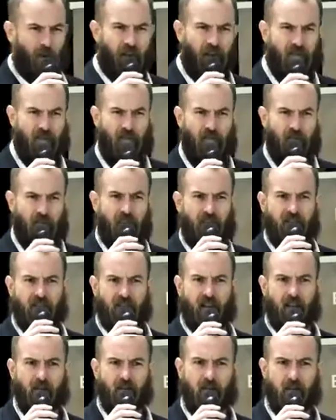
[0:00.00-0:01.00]
We actually
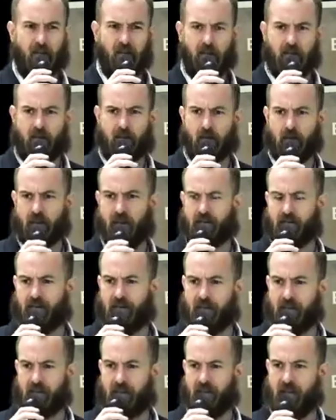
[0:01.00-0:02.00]
finished out
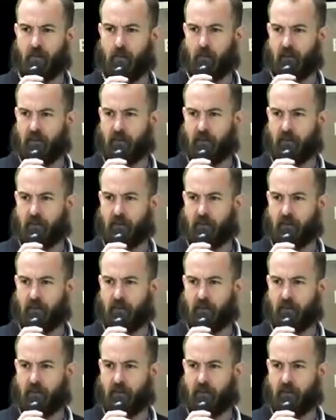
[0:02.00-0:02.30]
2017